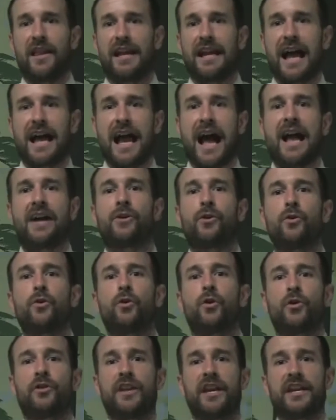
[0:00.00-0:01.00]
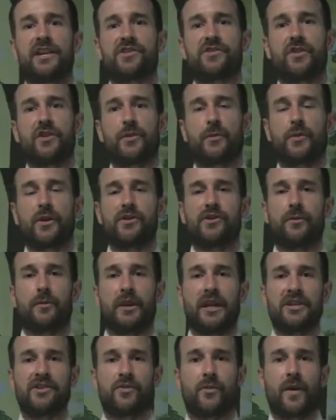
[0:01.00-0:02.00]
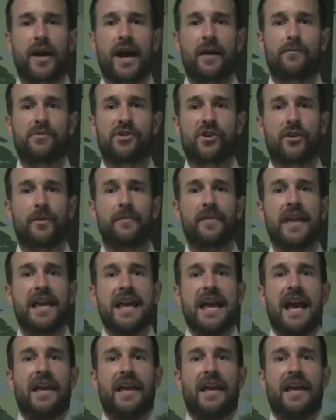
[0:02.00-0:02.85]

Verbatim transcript: Like I, I Googled the history of the pre-tribulation rapture